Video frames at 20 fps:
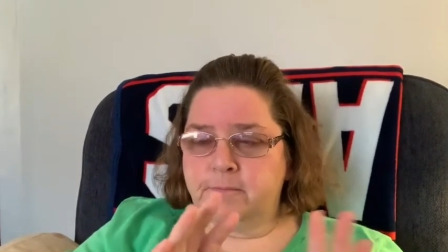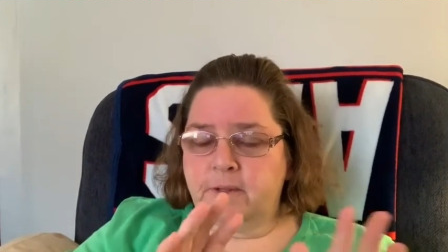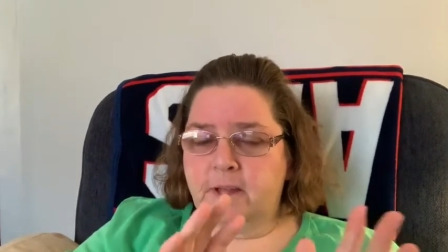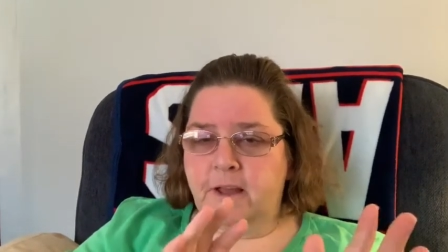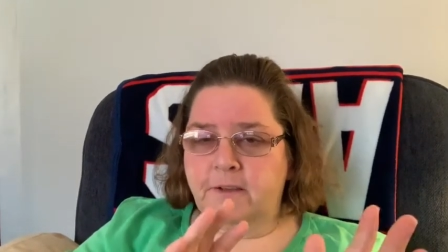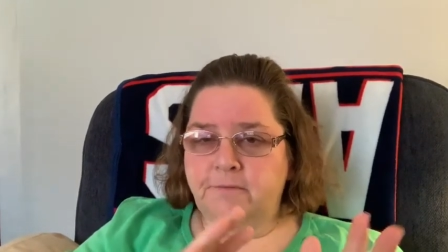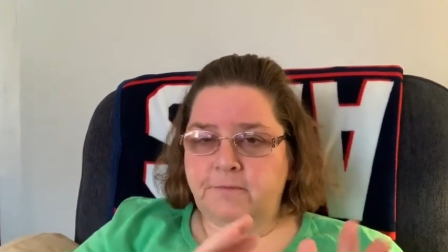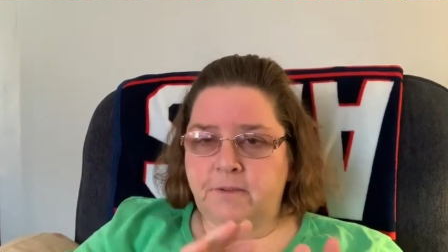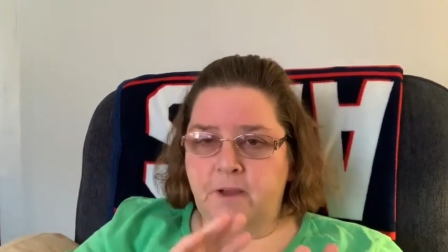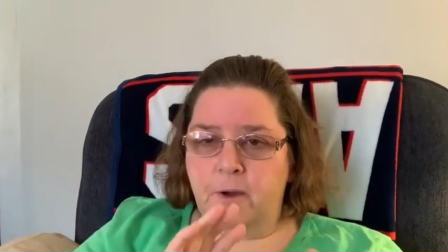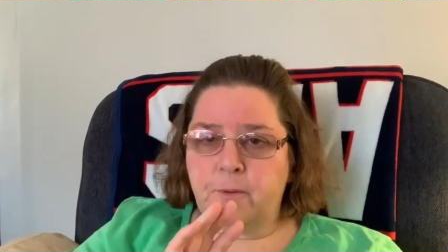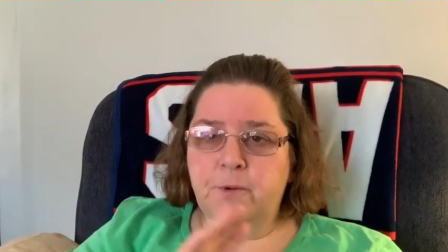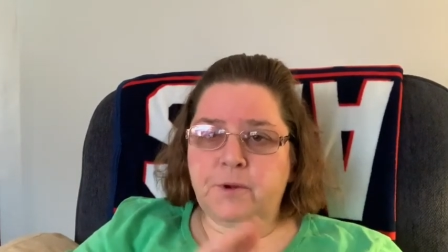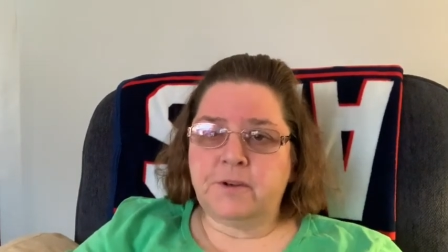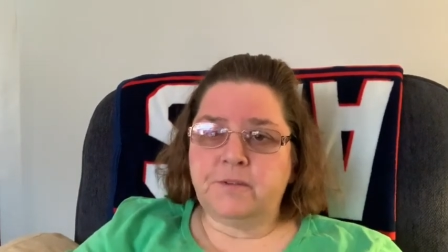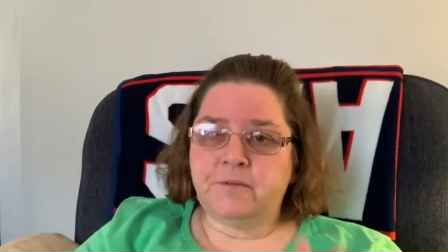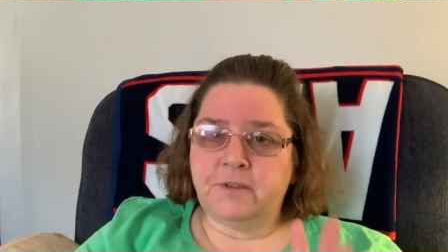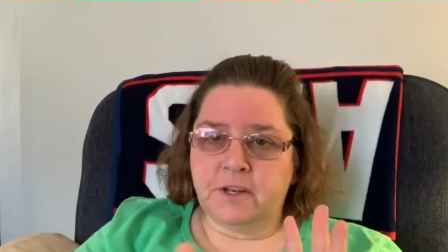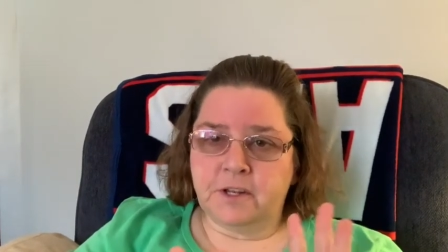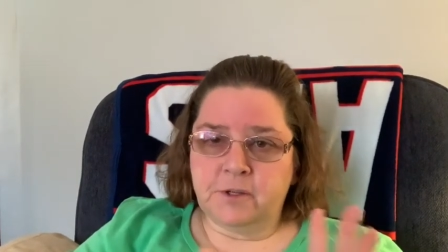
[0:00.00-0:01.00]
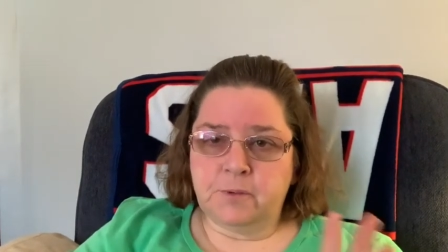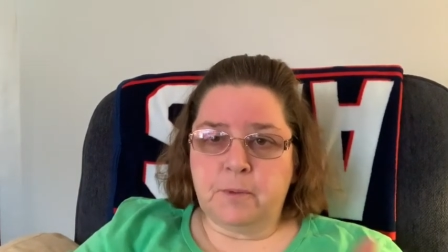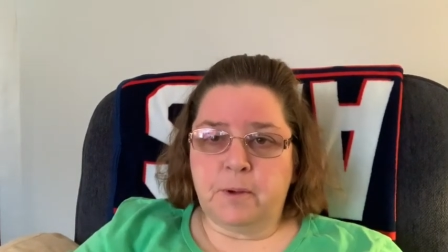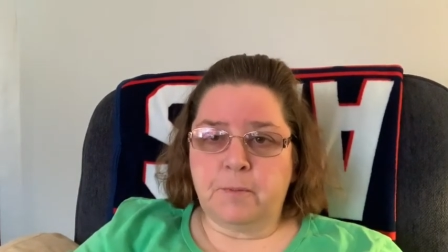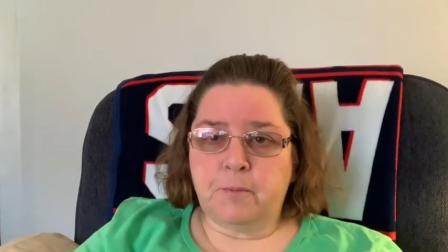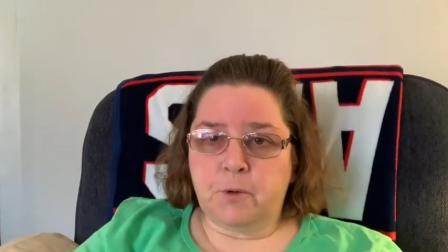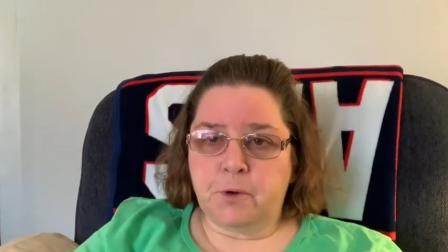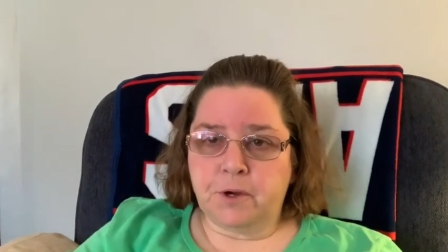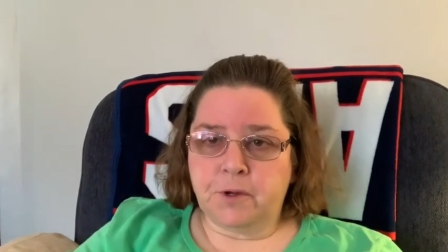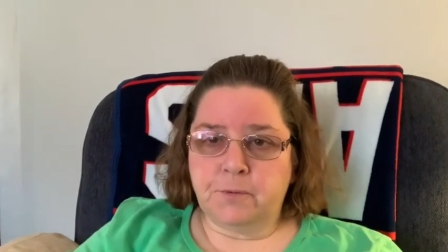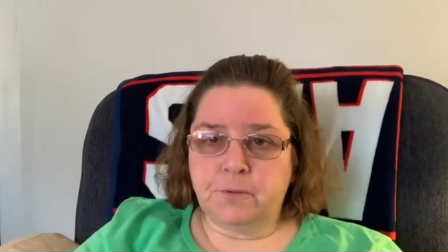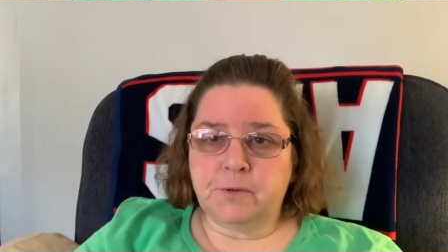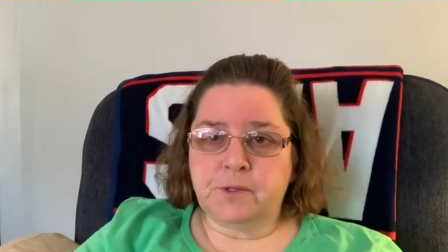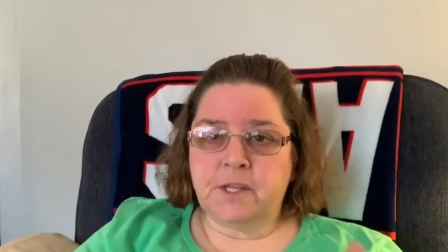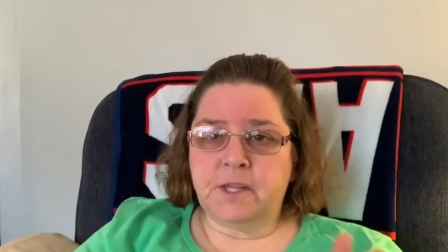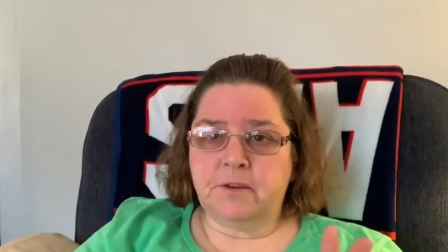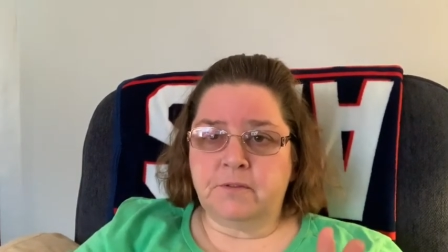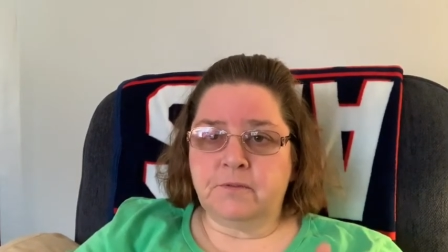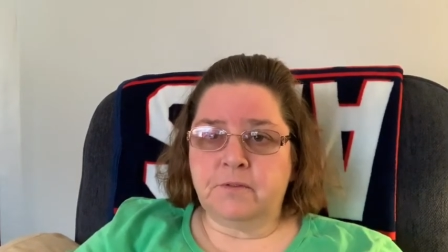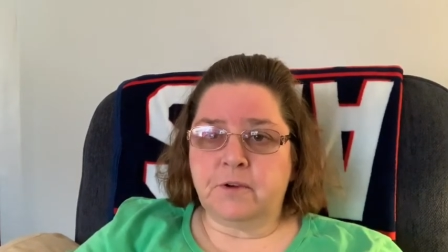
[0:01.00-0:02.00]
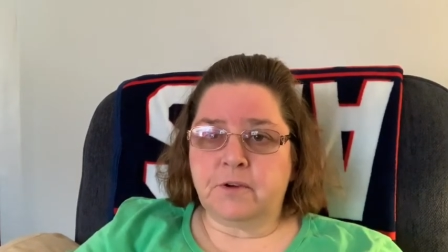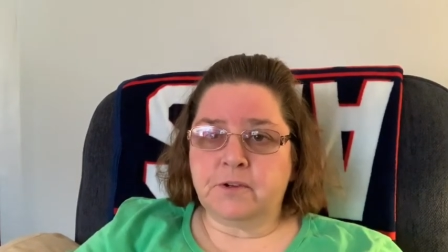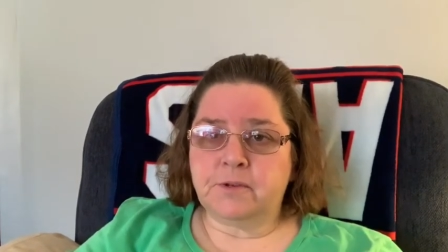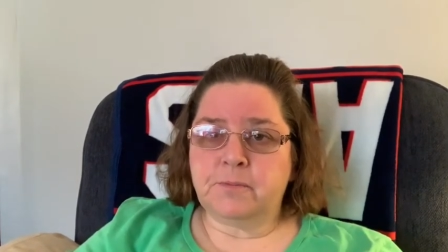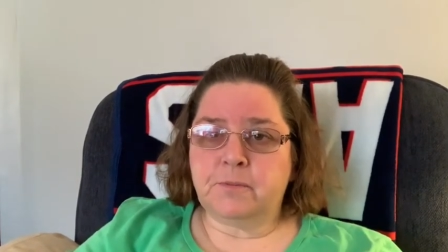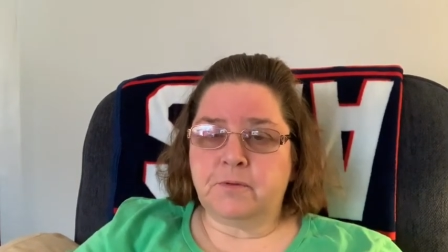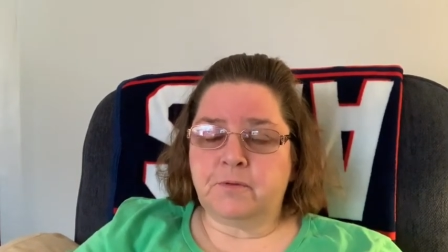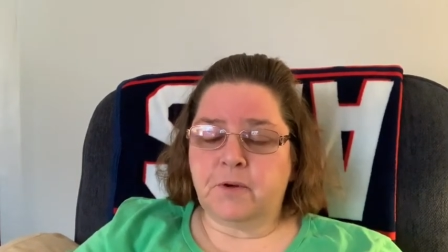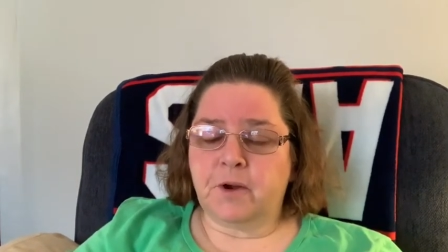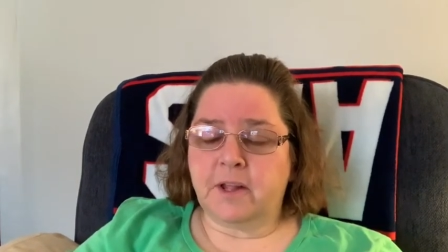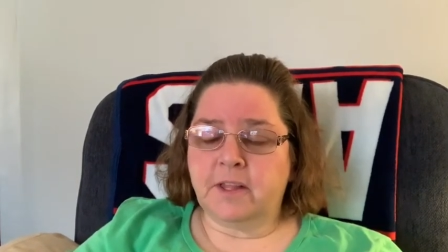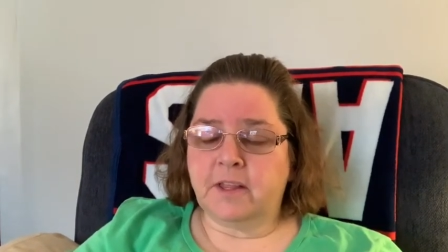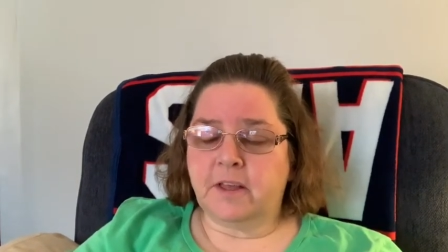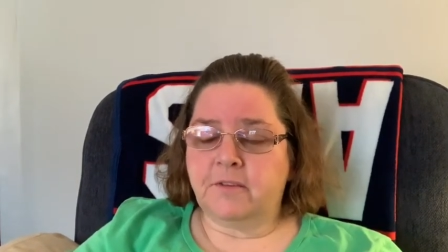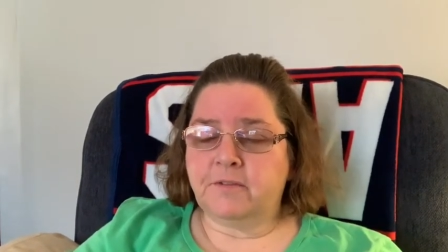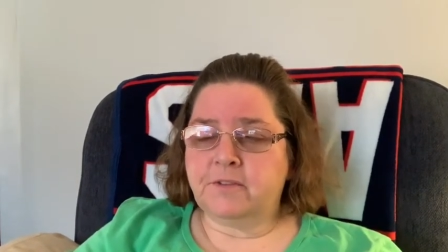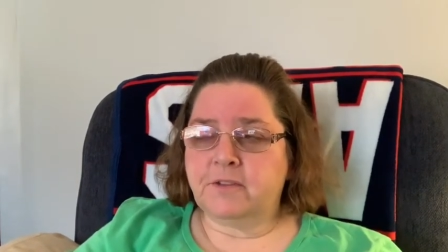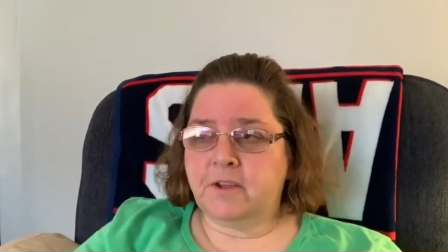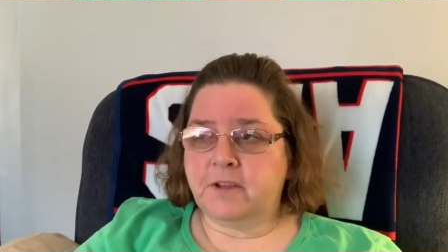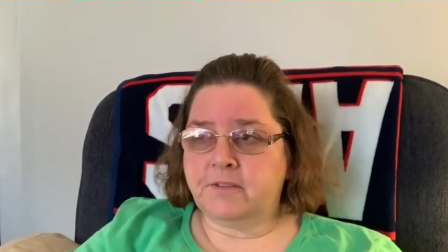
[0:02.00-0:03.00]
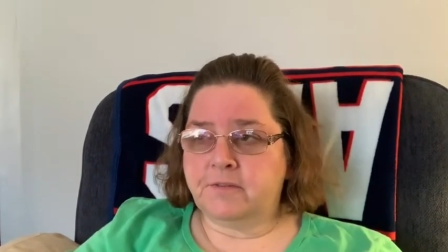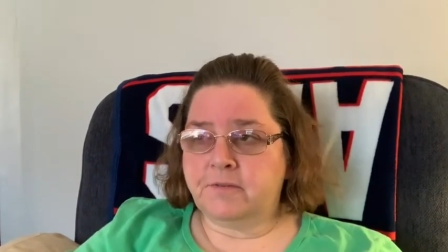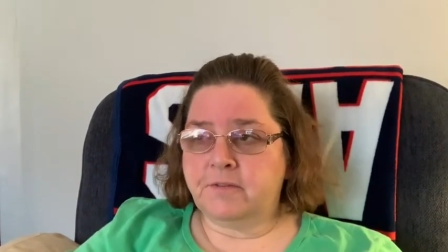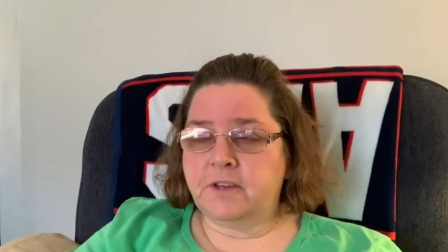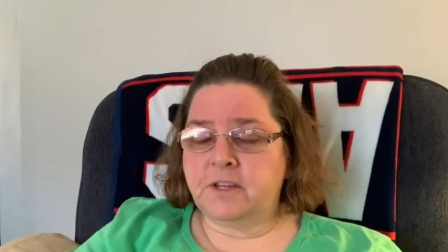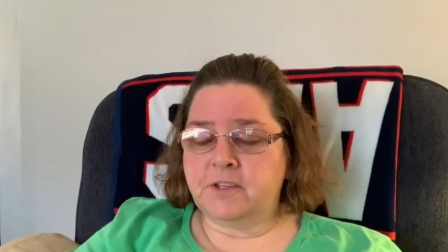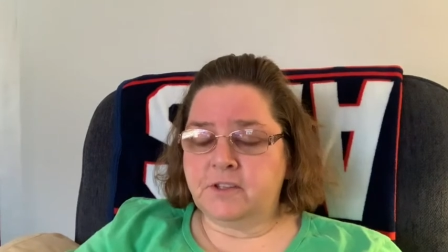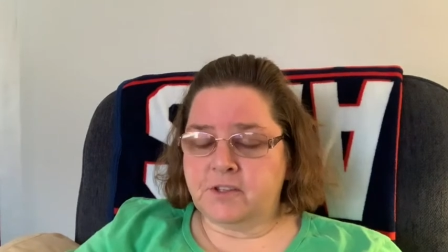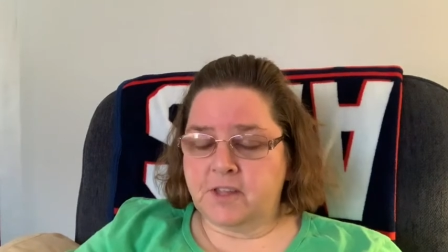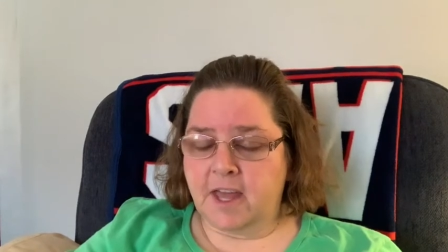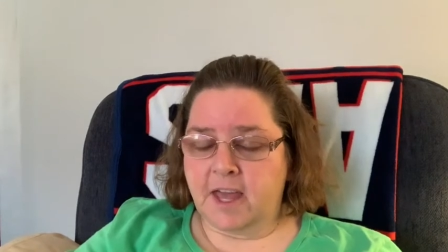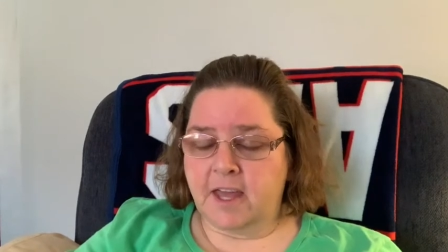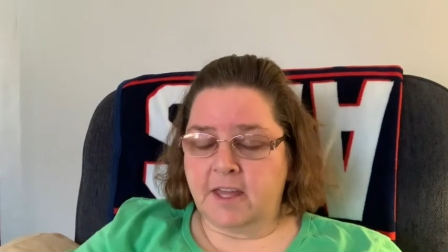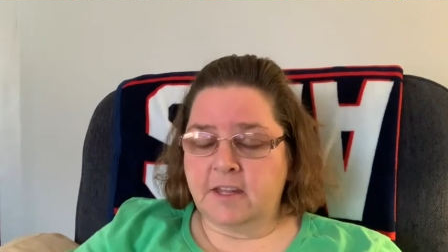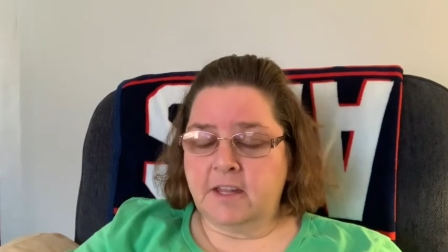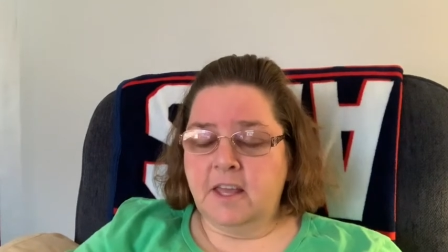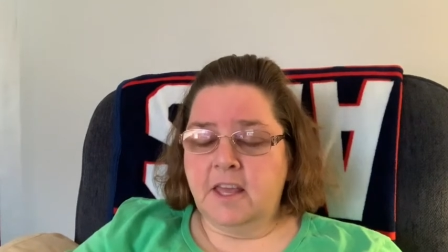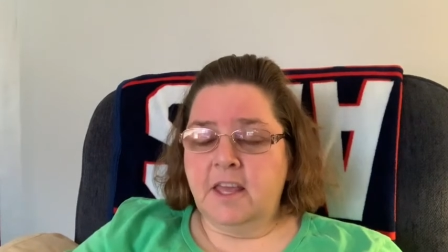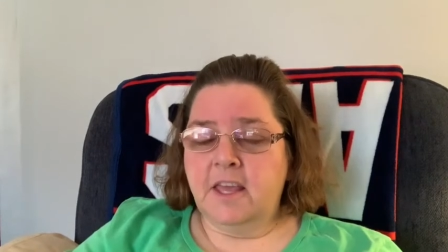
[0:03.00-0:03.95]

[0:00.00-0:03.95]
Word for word: I, I wanted to finish my morning routine first before I left. So I finished that.